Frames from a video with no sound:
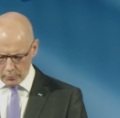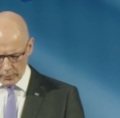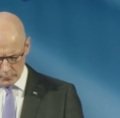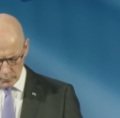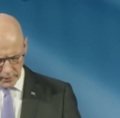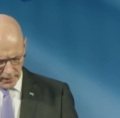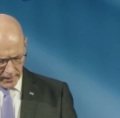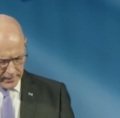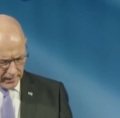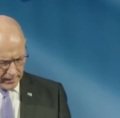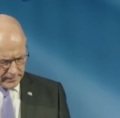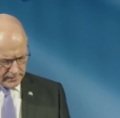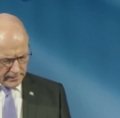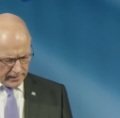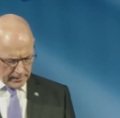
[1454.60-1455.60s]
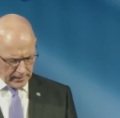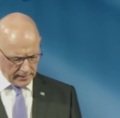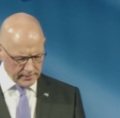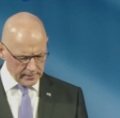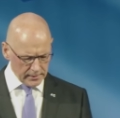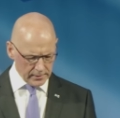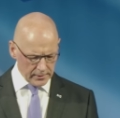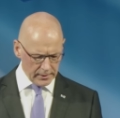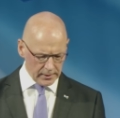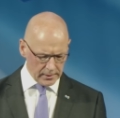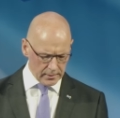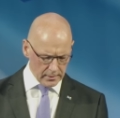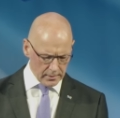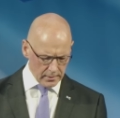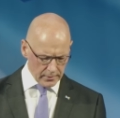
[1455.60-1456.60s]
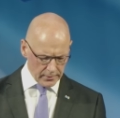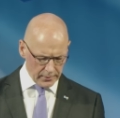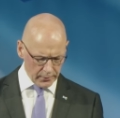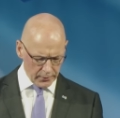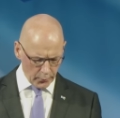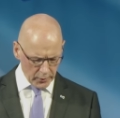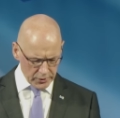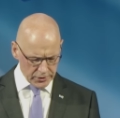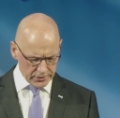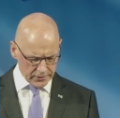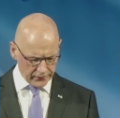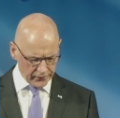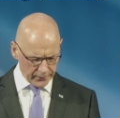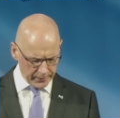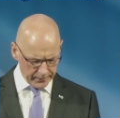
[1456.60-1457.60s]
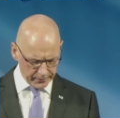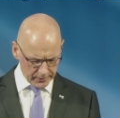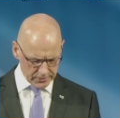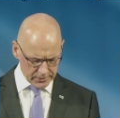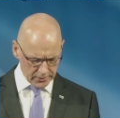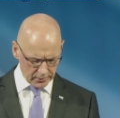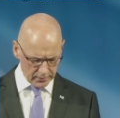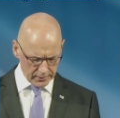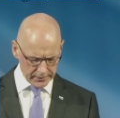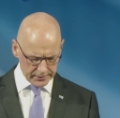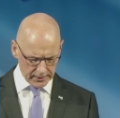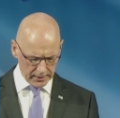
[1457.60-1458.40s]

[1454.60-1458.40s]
Well, I think the wishes of the people of Scotland